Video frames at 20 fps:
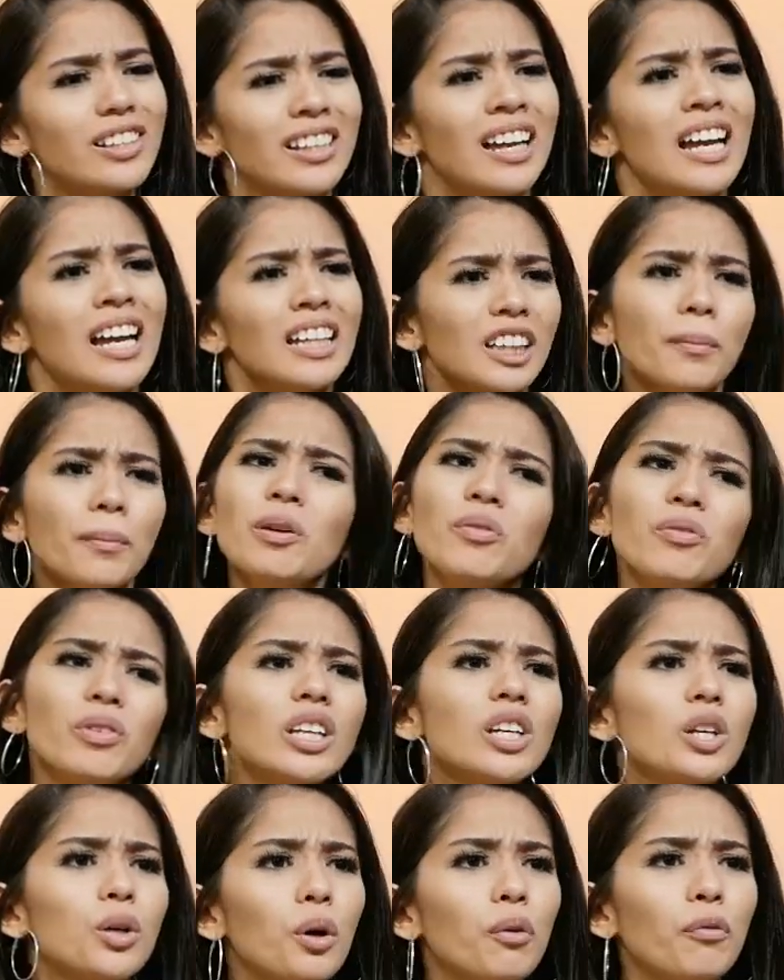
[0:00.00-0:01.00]
Actually,
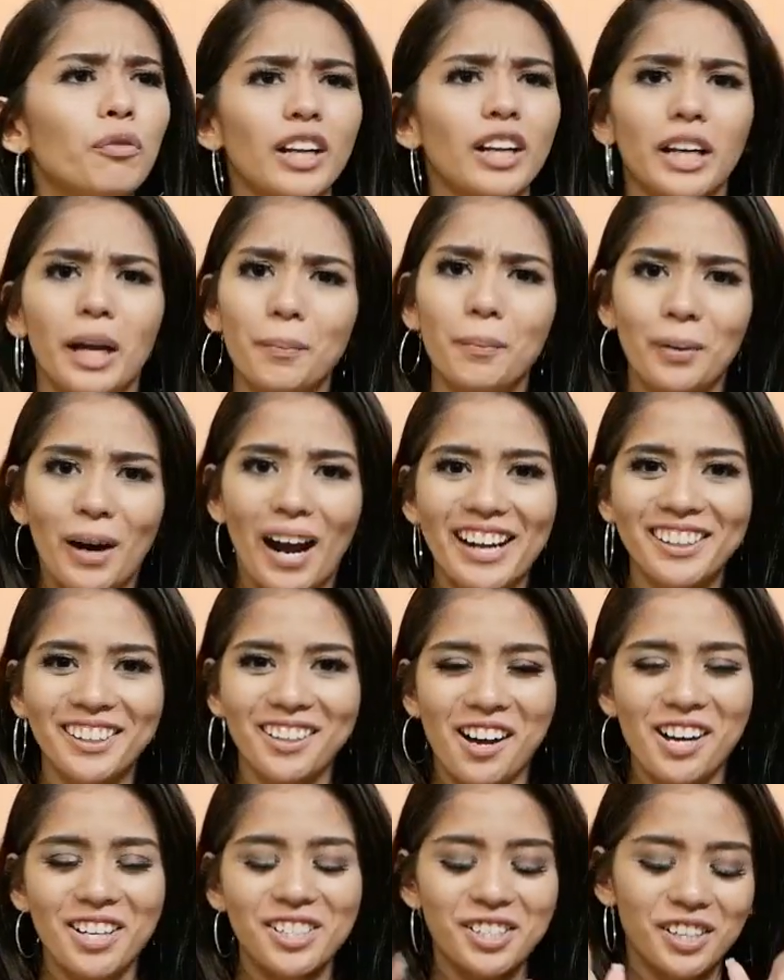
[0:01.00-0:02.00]
that'd be really cool for like a
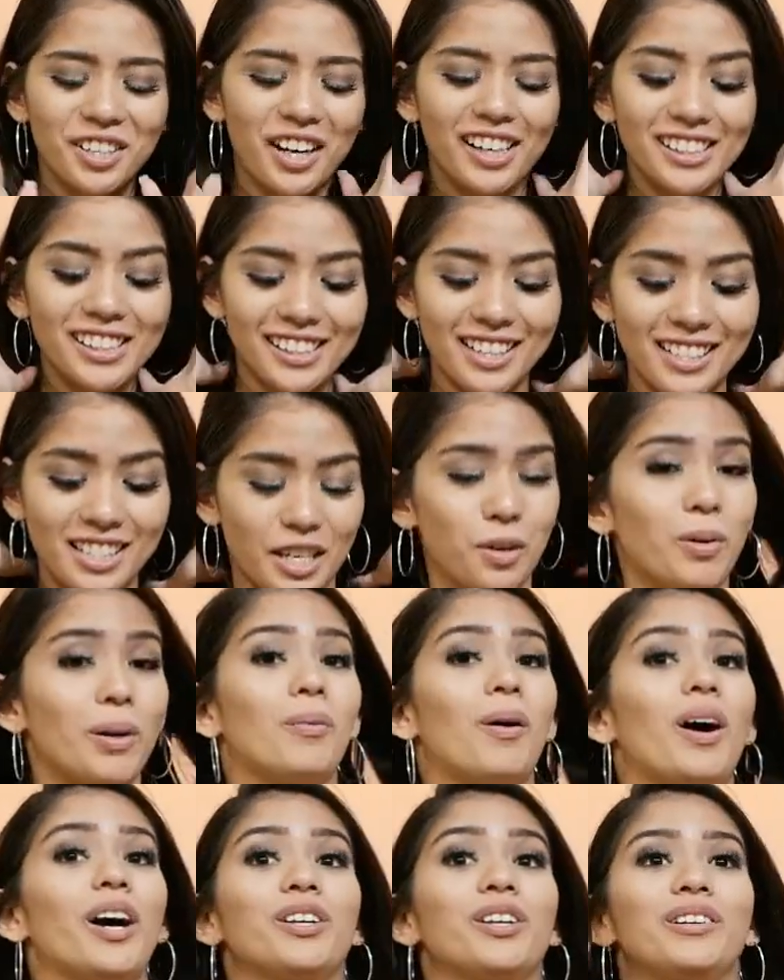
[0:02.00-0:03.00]
bridal entourage,
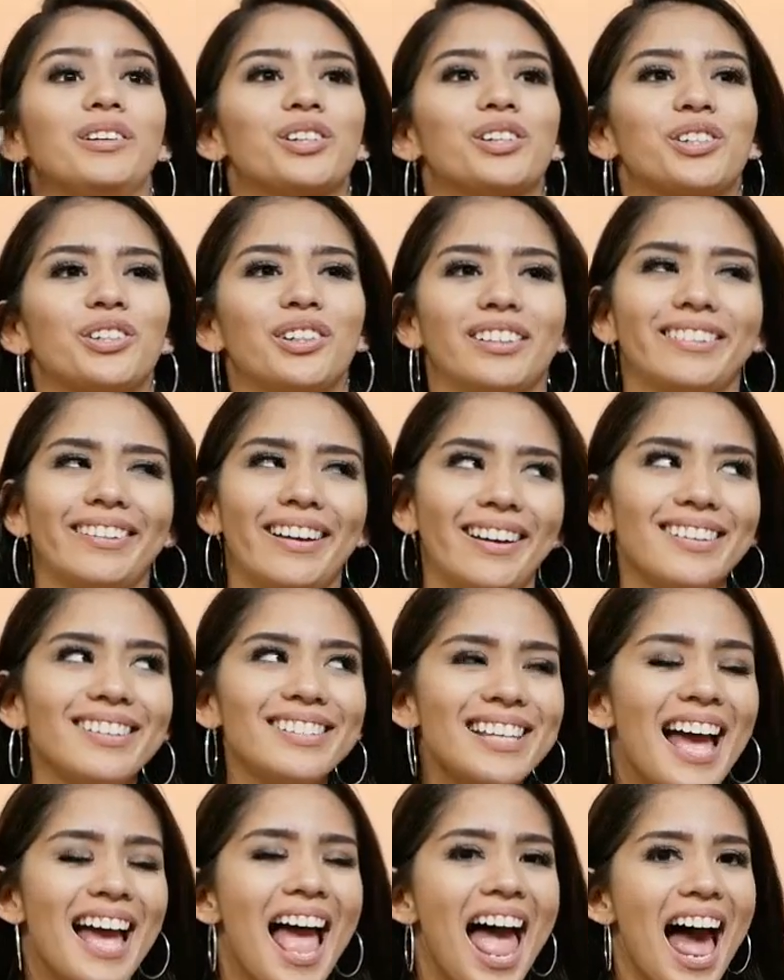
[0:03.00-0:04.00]
because we want neutral
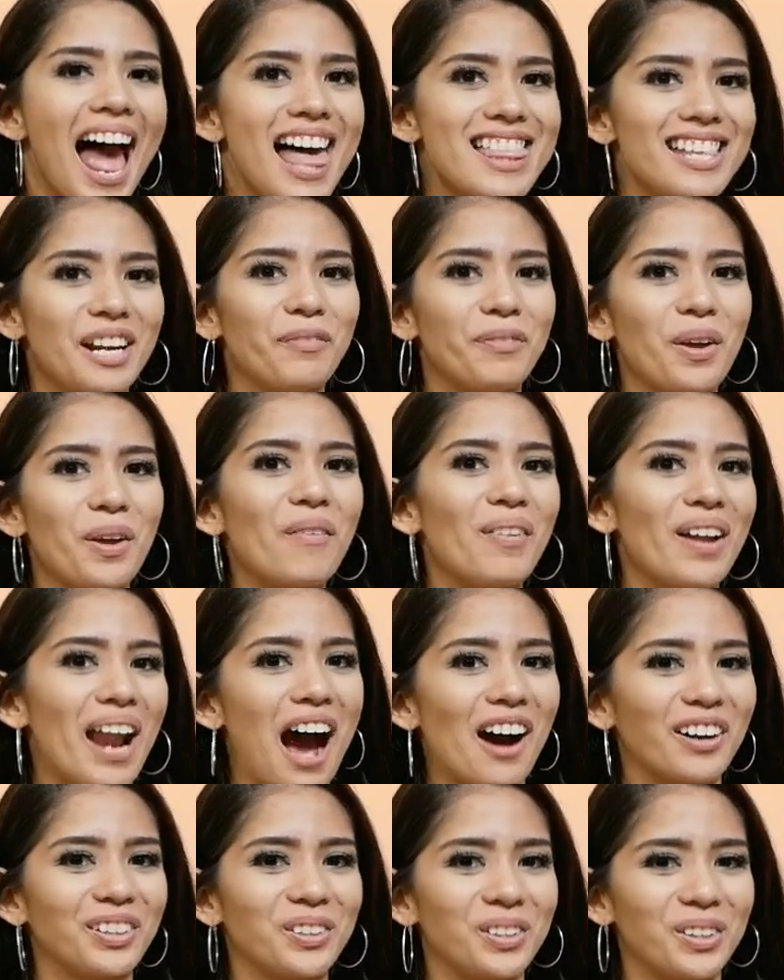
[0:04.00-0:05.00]
nails, and then if
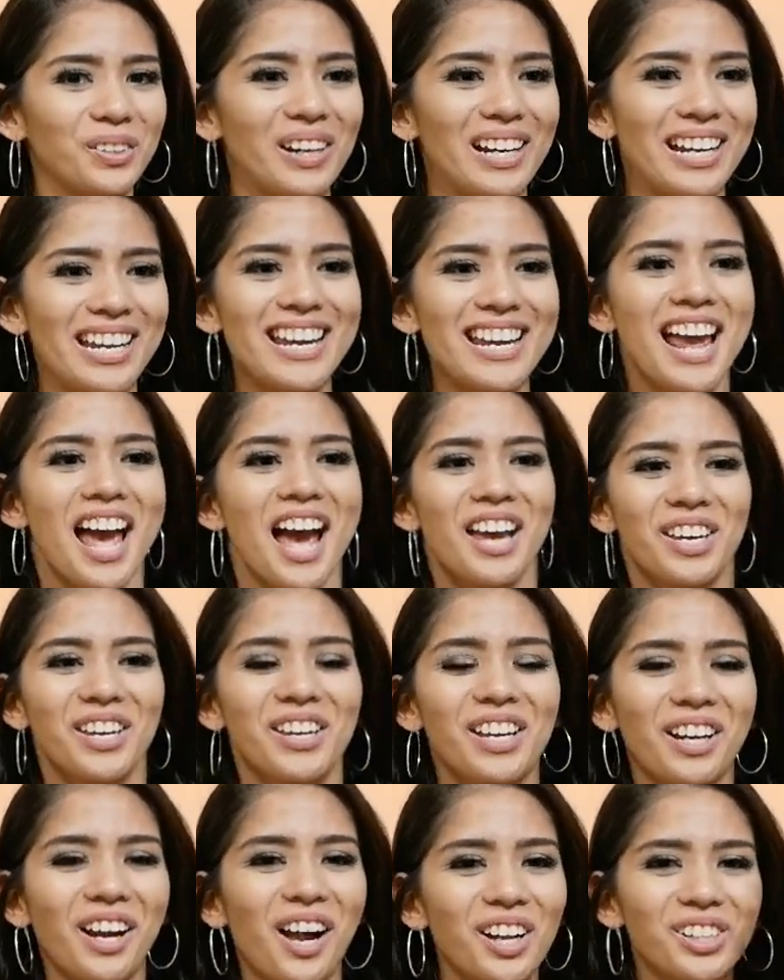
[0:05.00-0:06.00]
you have an outdoor wedding,
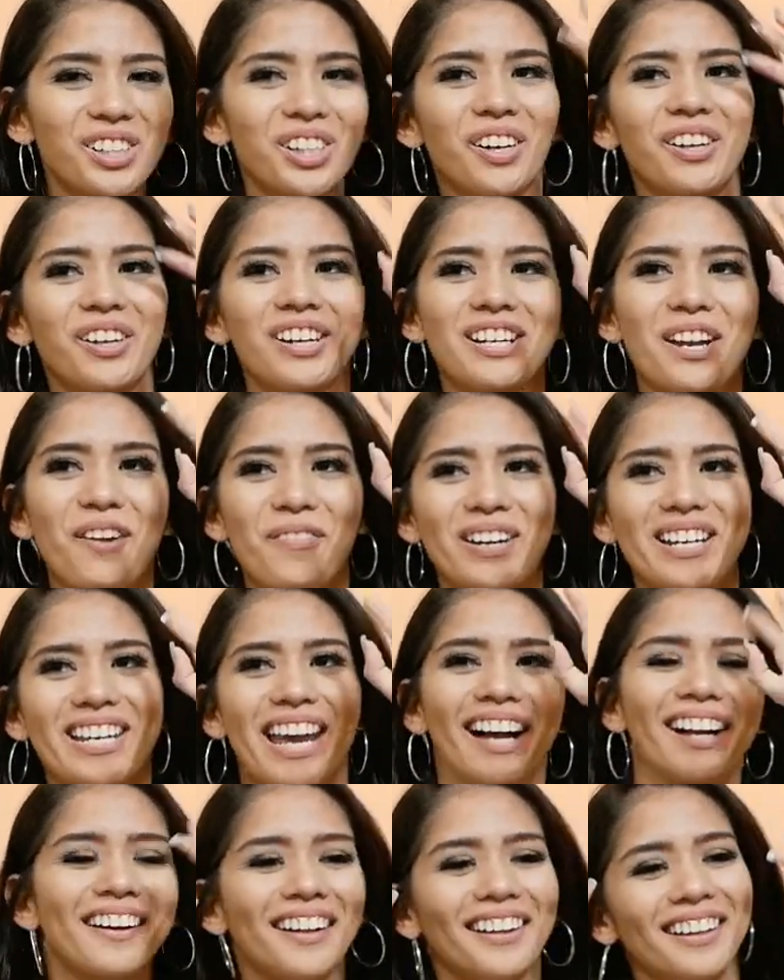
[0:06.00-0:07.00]
you can all show your
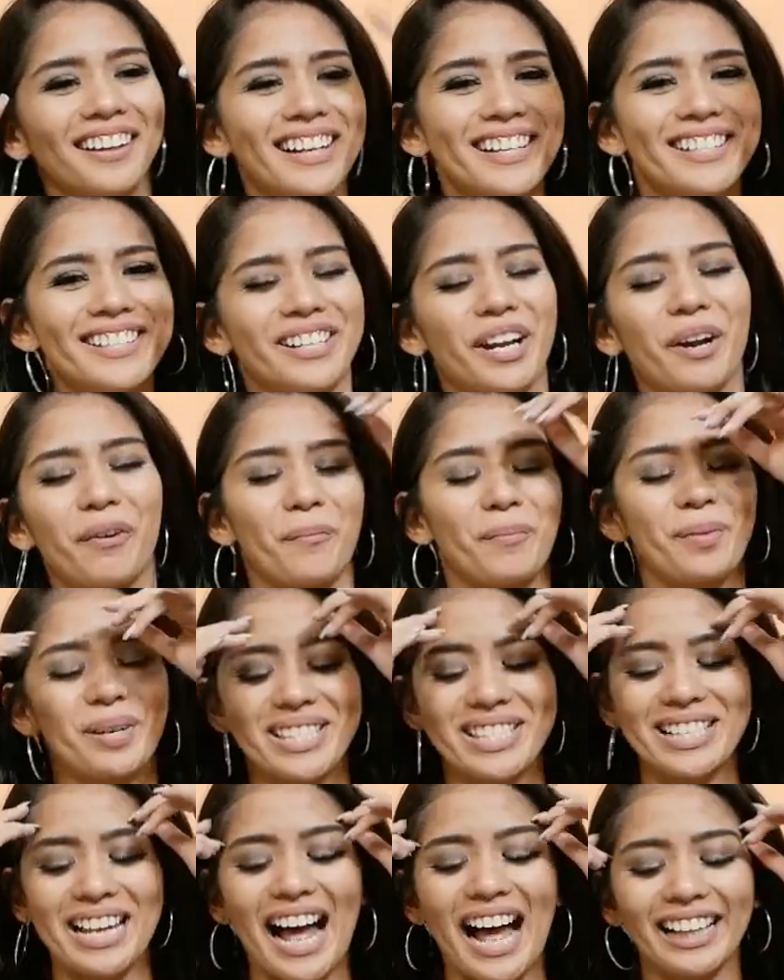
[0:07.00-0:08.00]
different nail colors, your
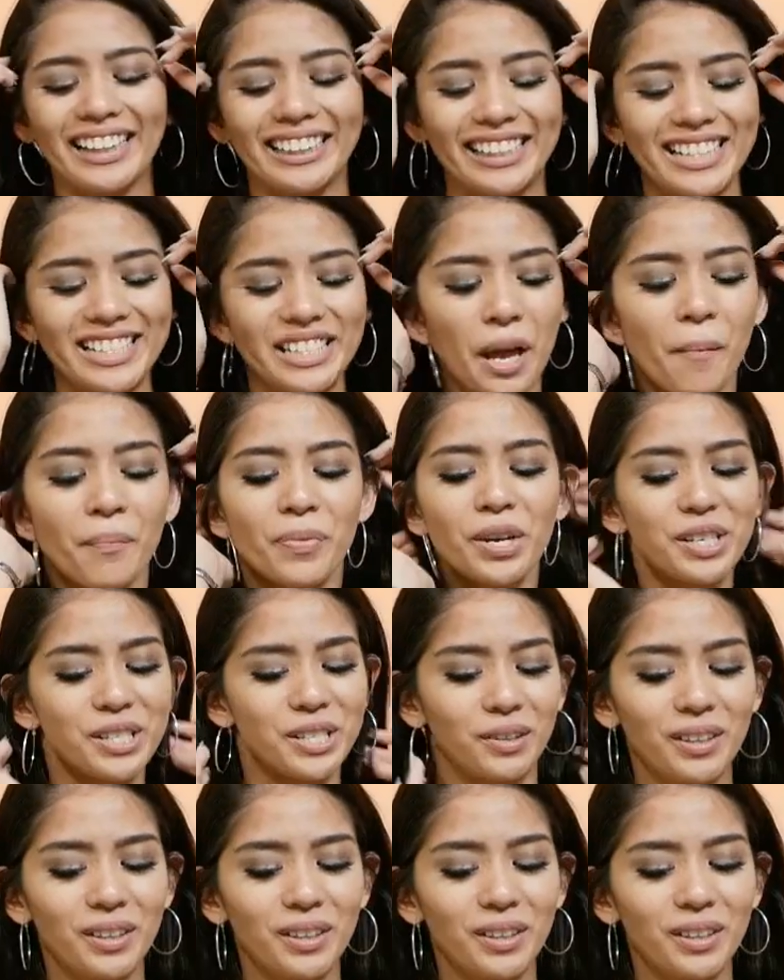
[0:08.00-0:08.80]
different personalities.